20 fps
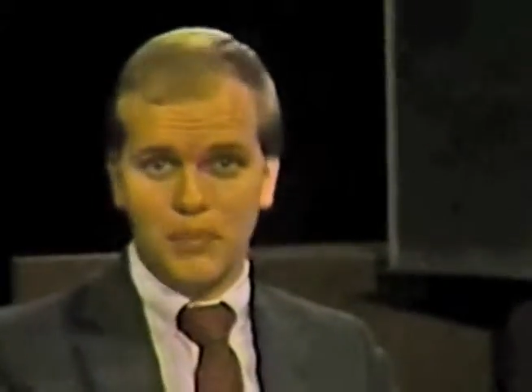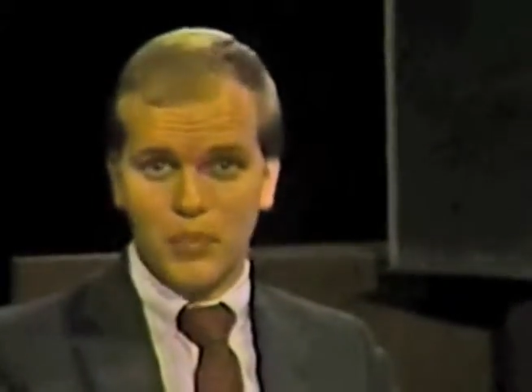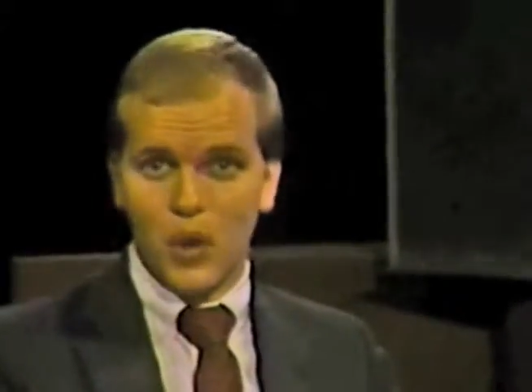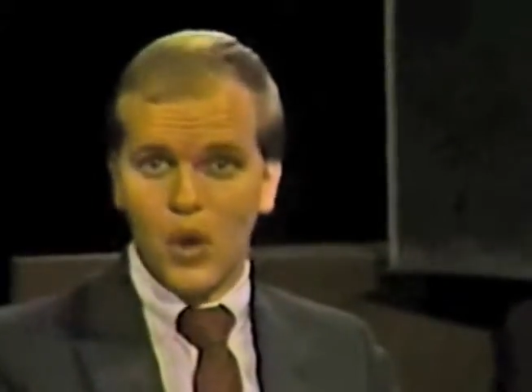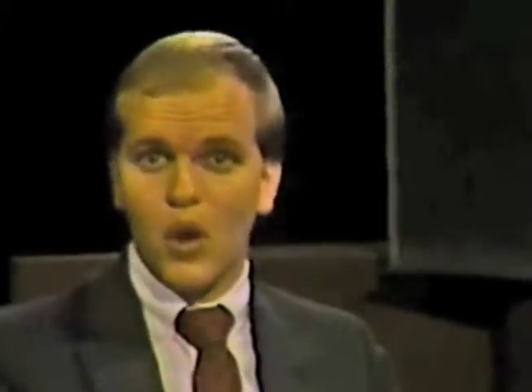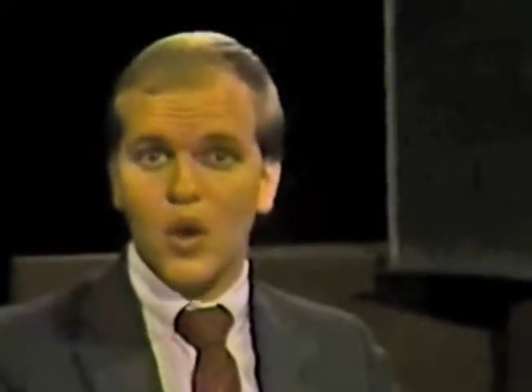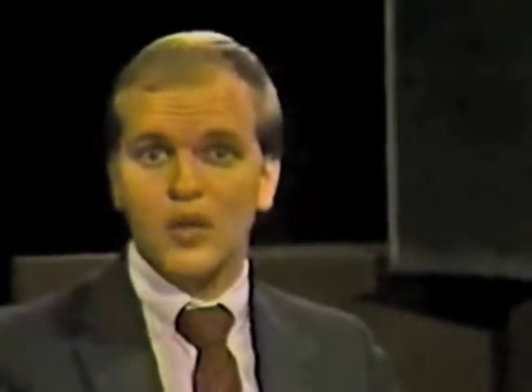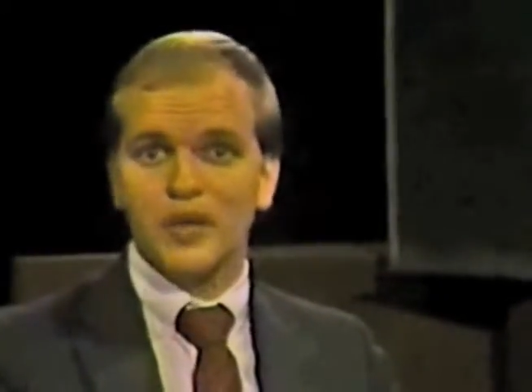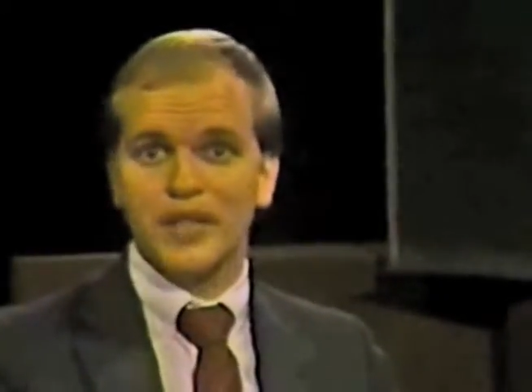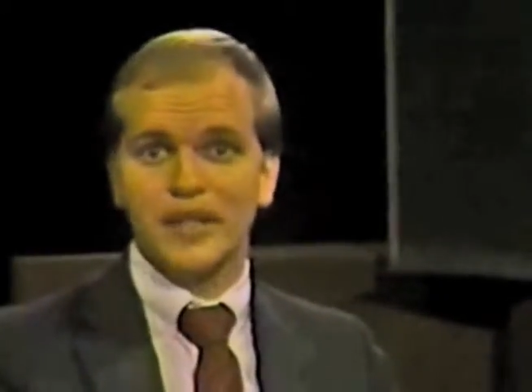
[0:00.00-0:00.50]

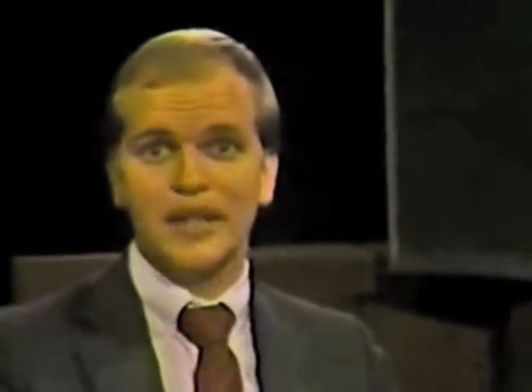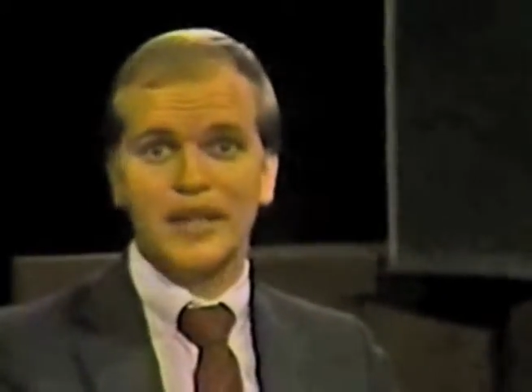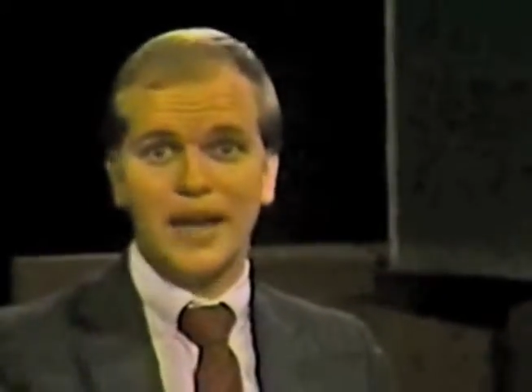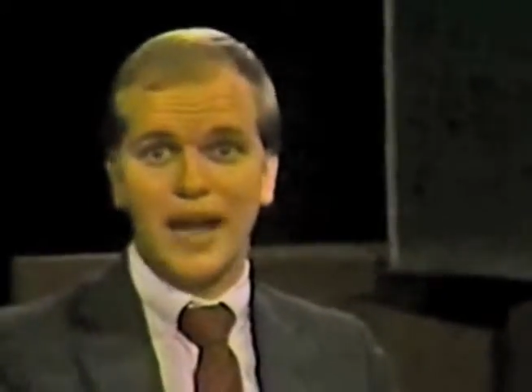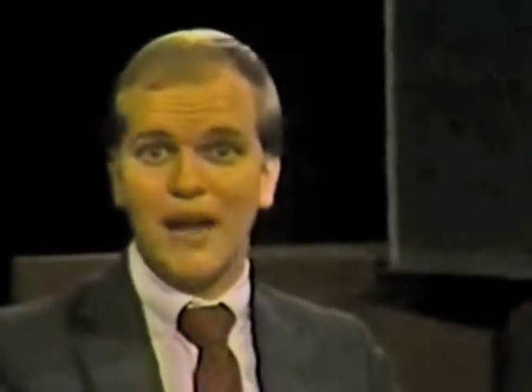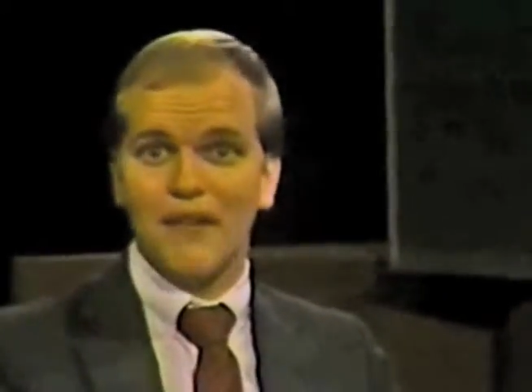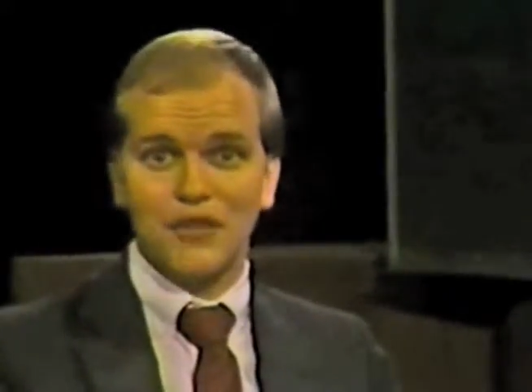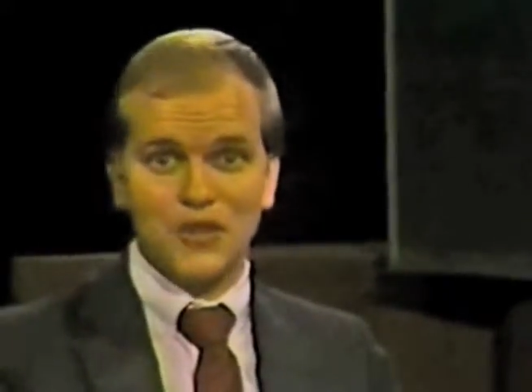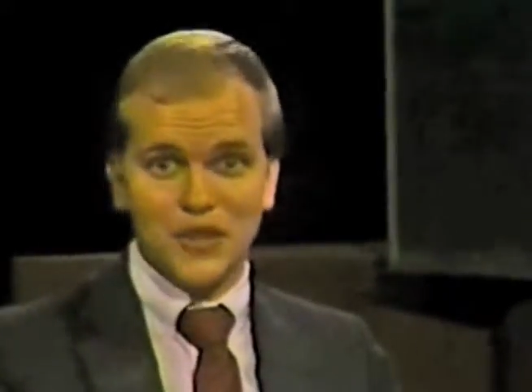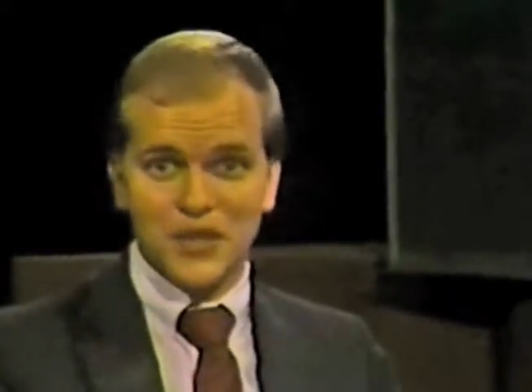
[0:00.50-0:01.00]
Paul did
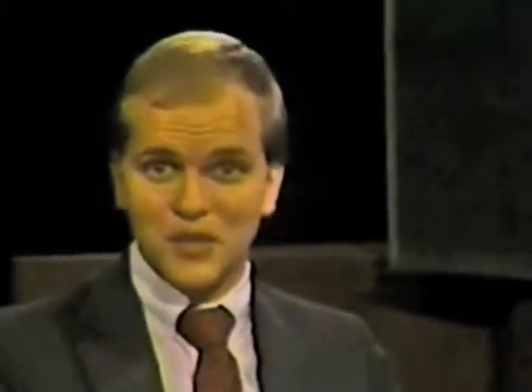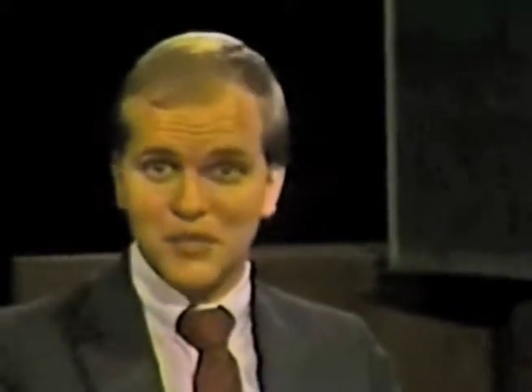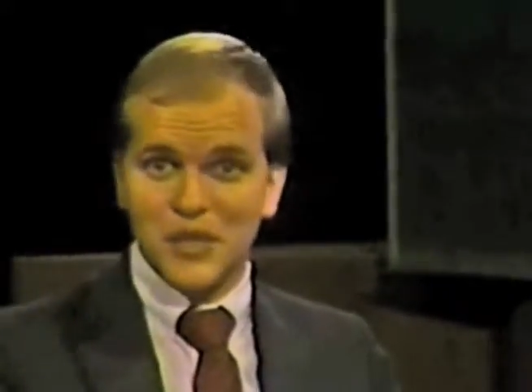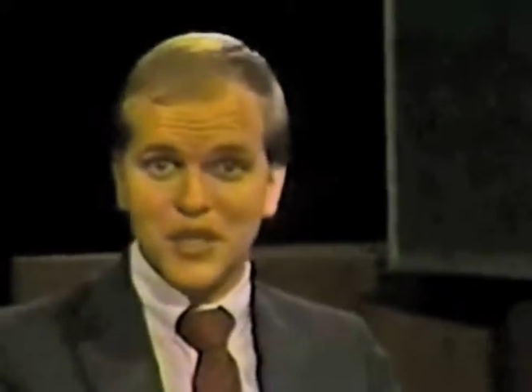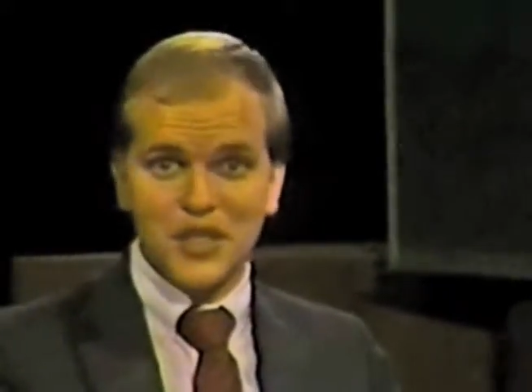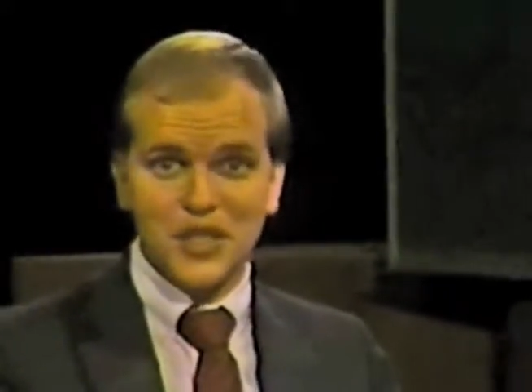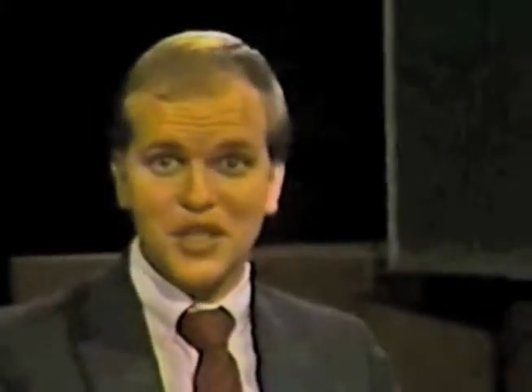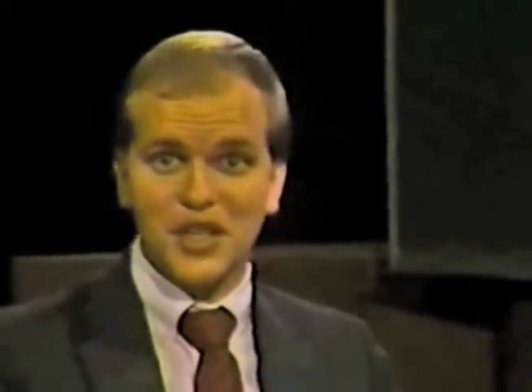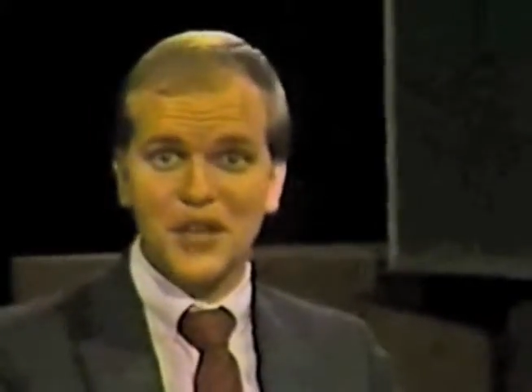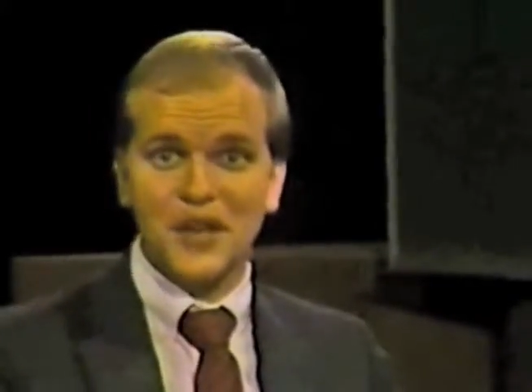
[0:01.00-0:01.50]
it after his
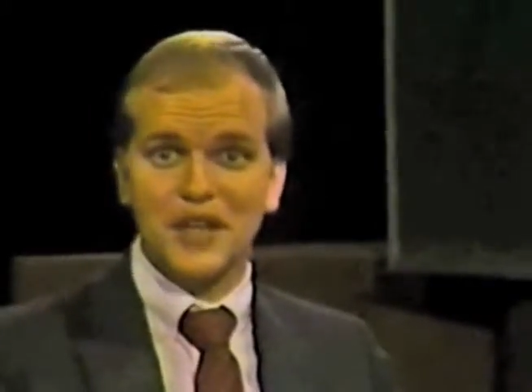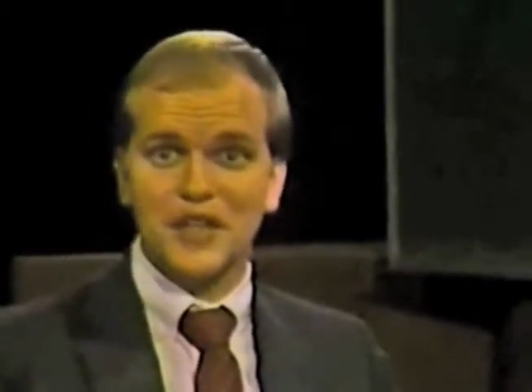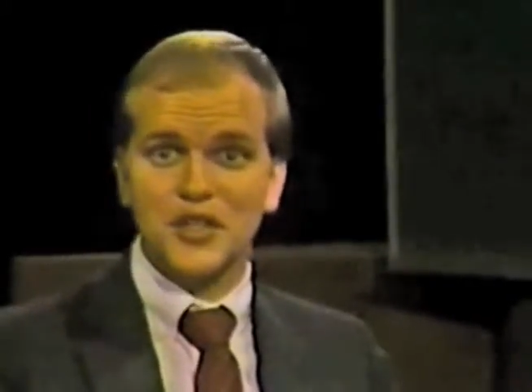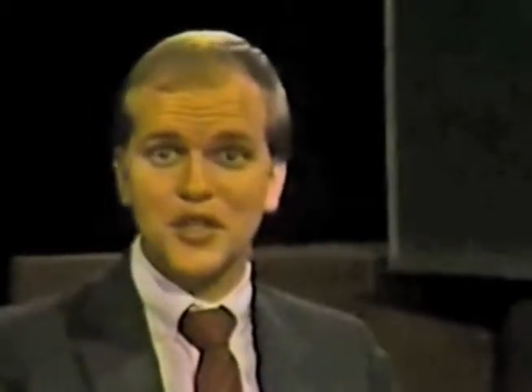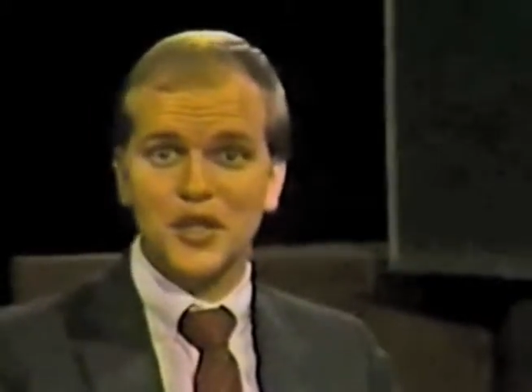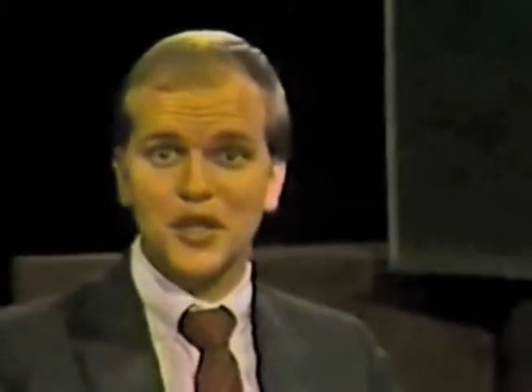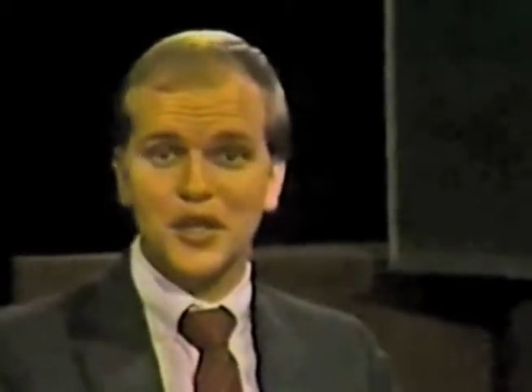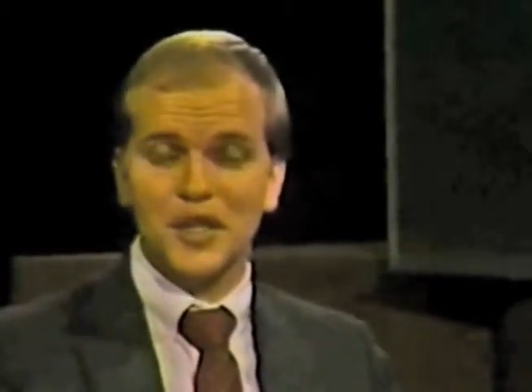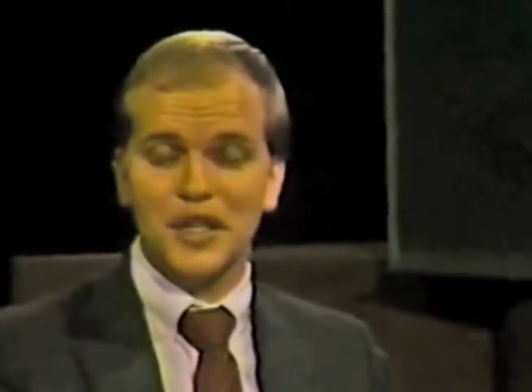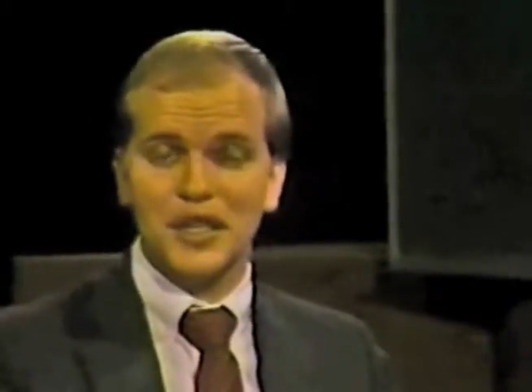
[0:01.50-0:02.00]
missionary
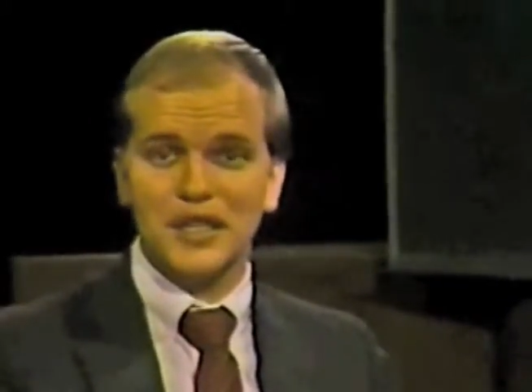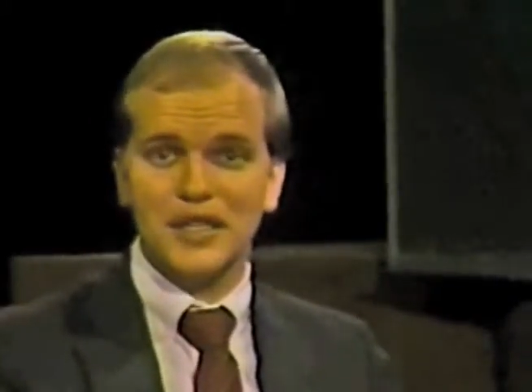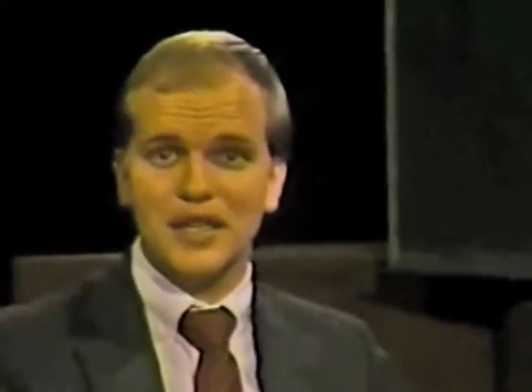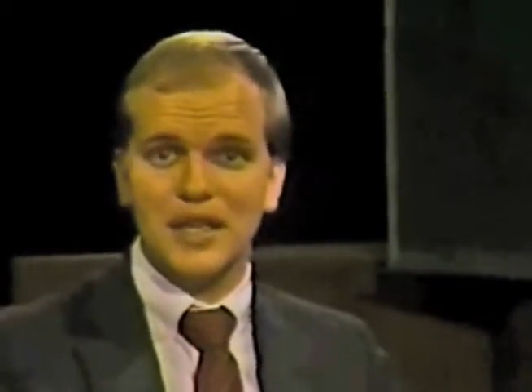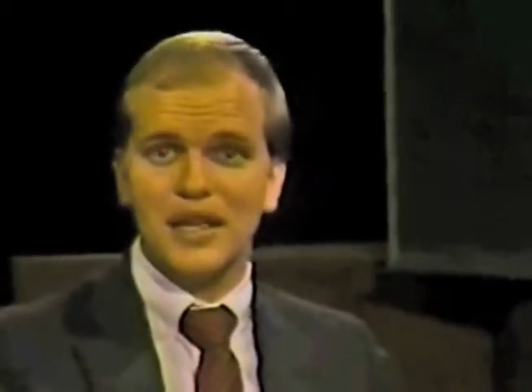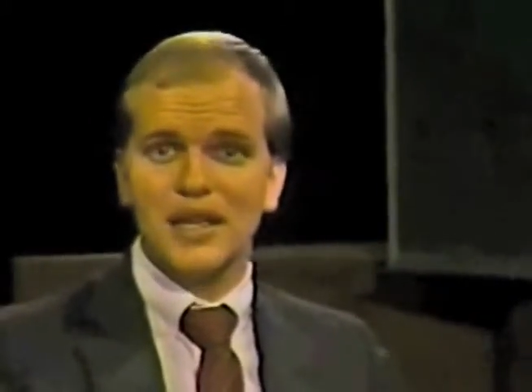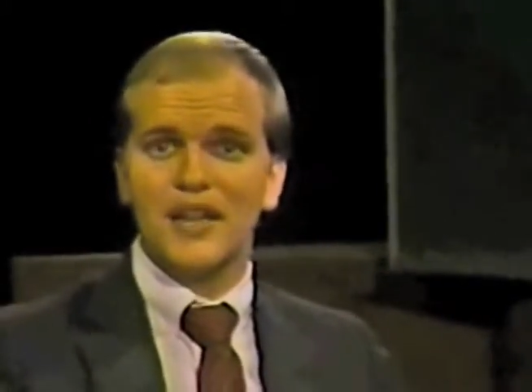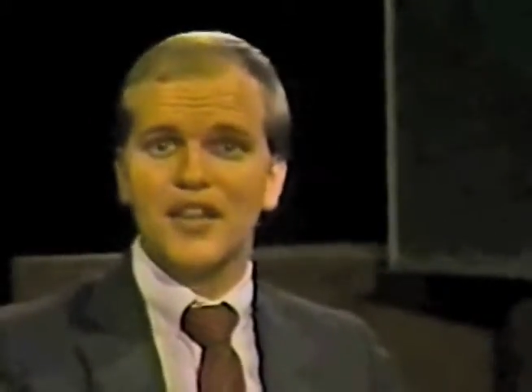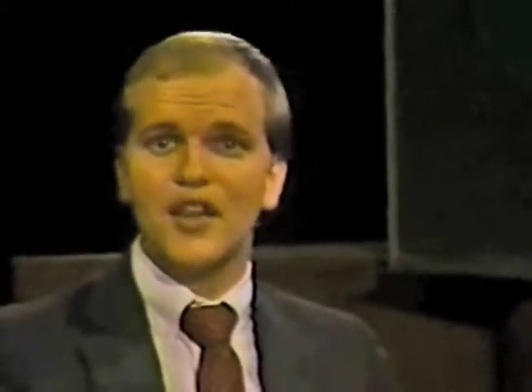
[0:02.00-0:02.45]
journeys.